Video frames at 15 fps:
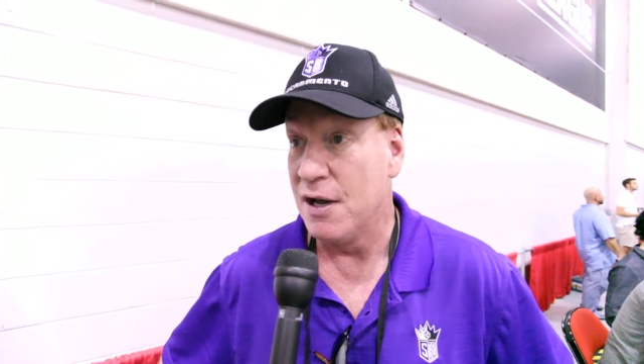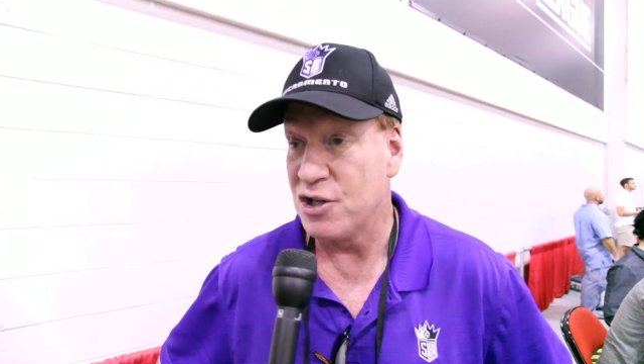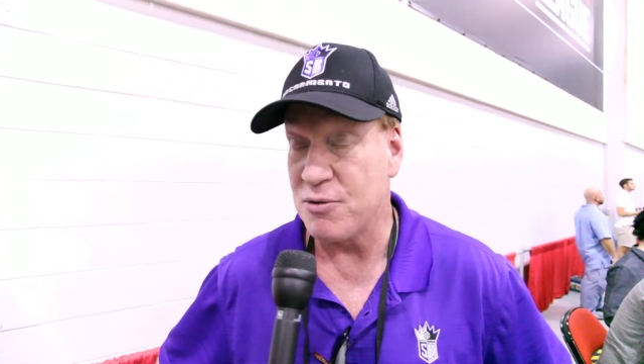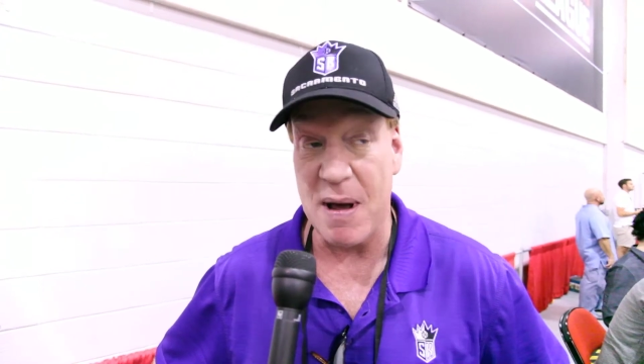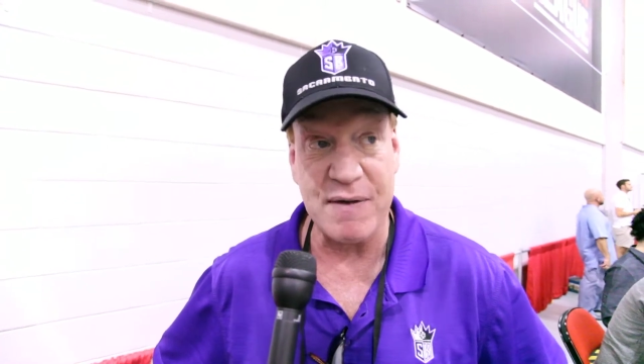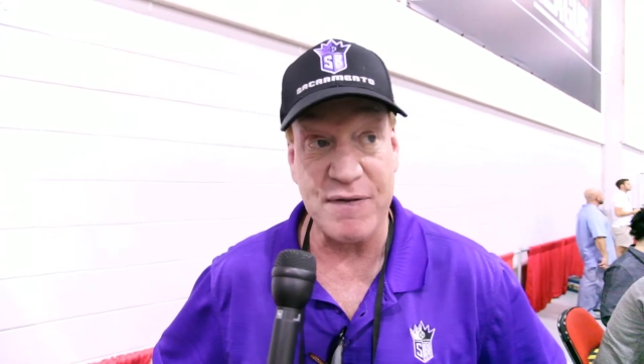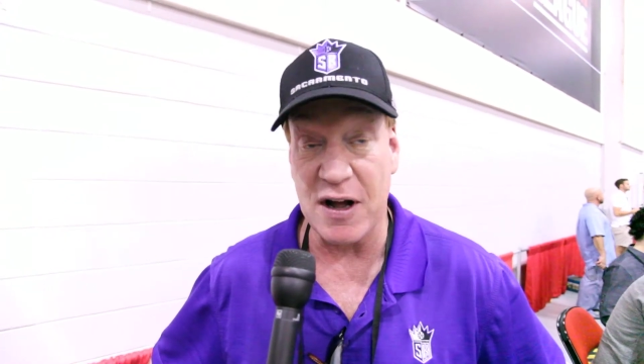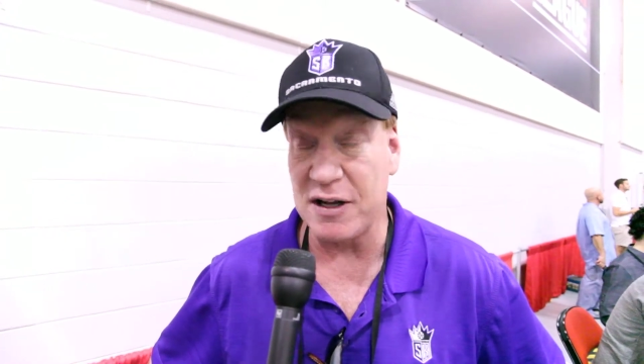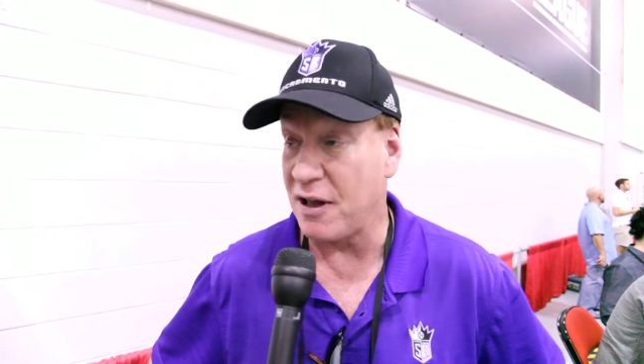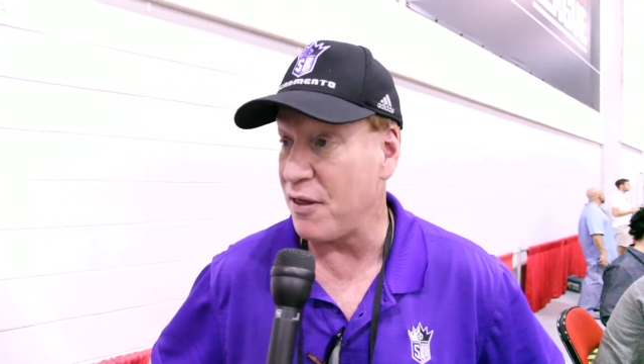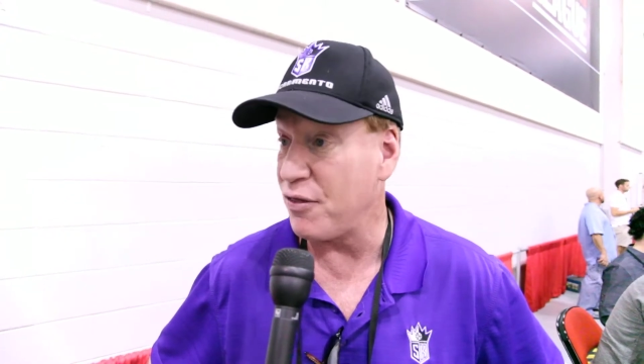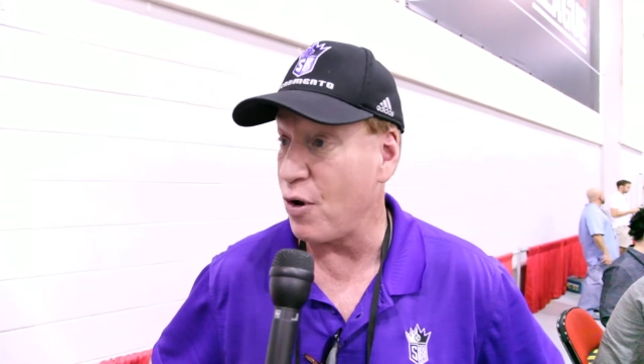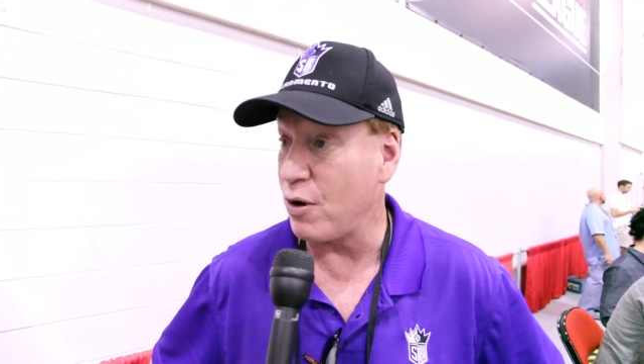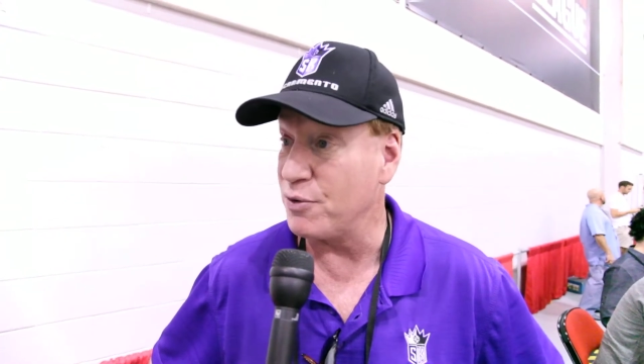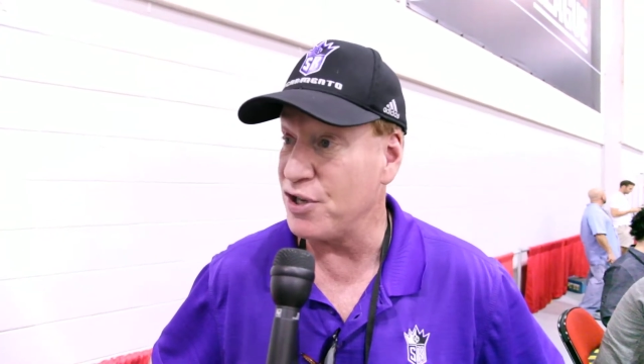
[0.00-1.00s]
As a matter of fact, I
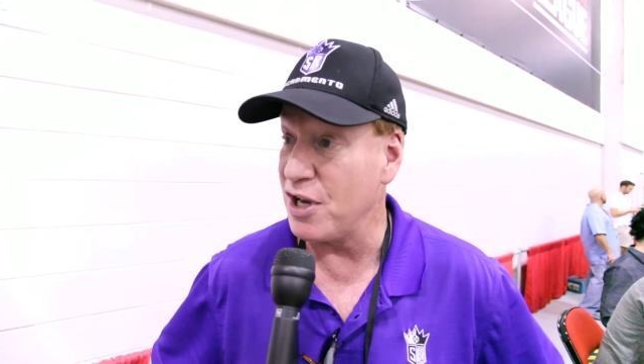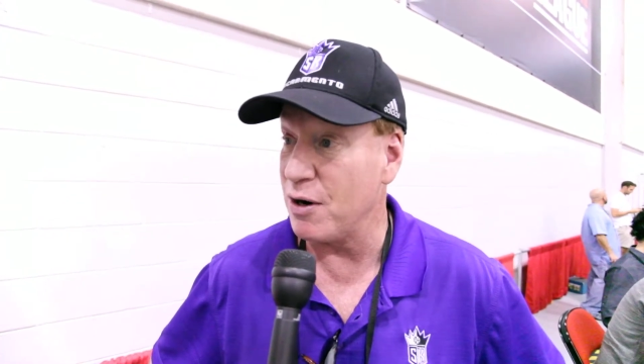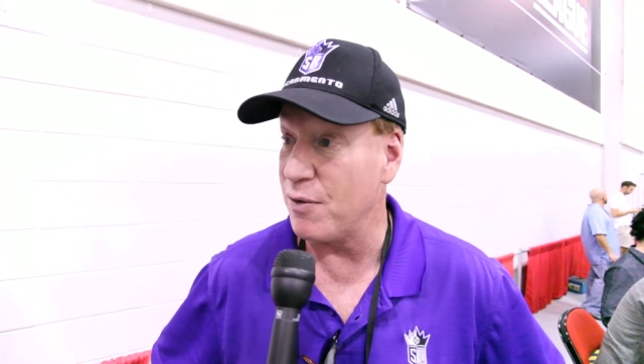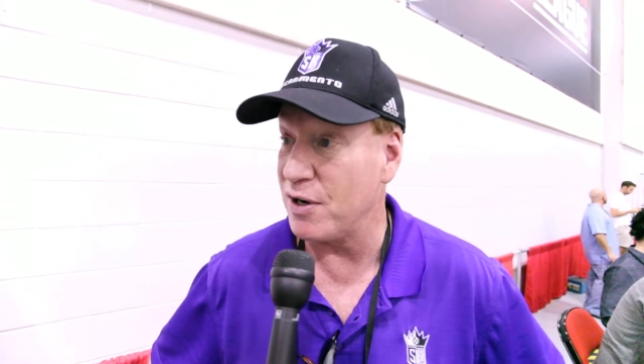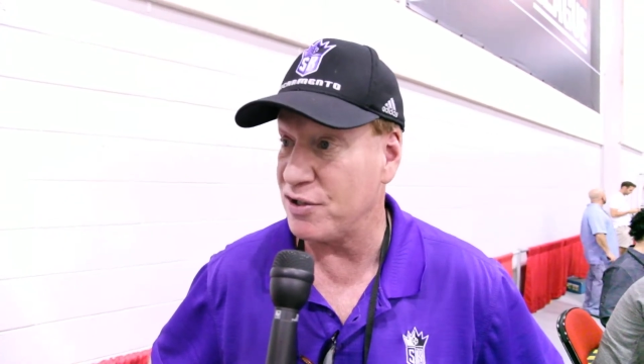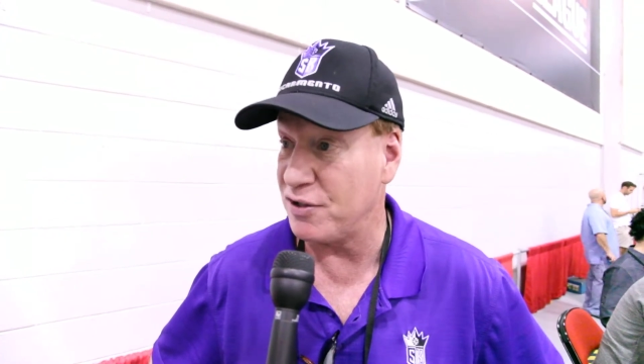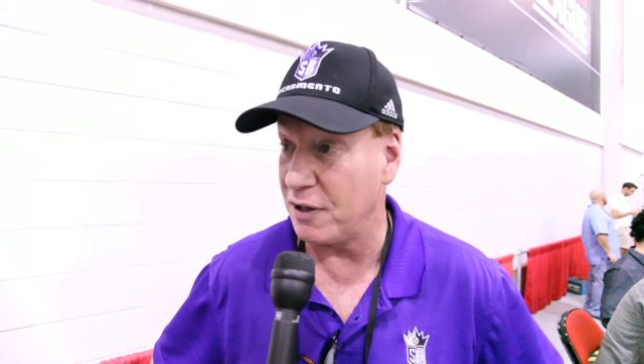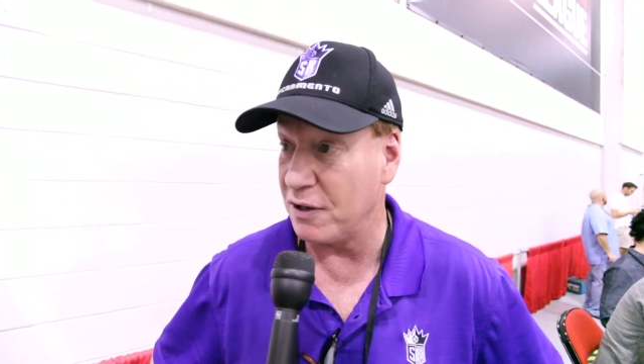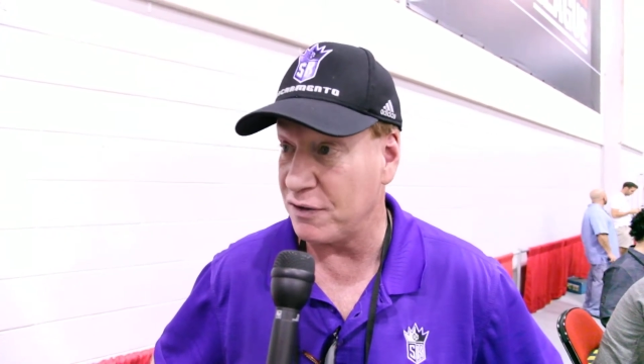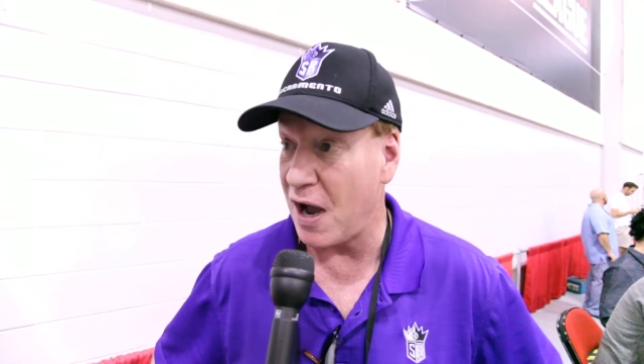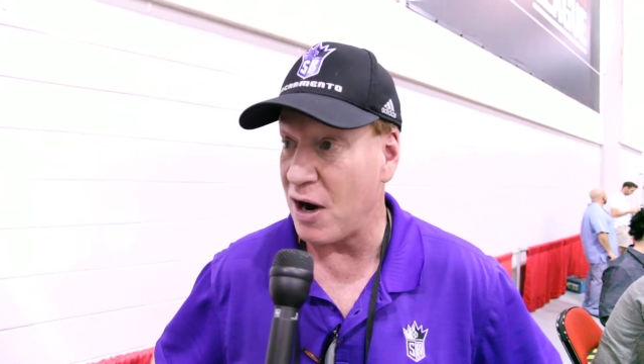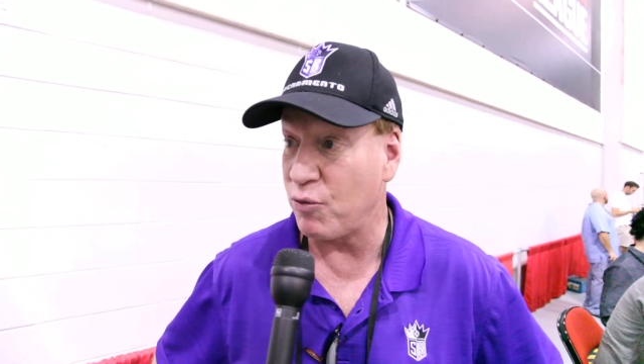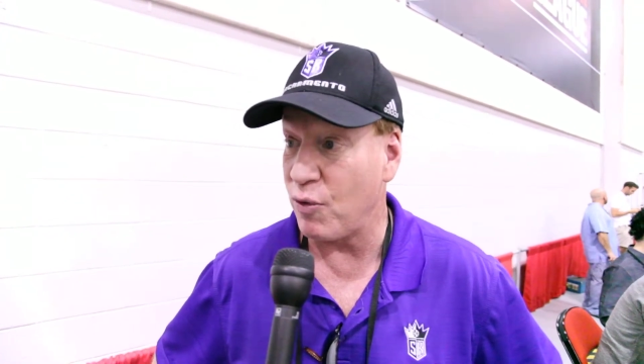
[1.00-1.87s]
thought it was interesting that Doc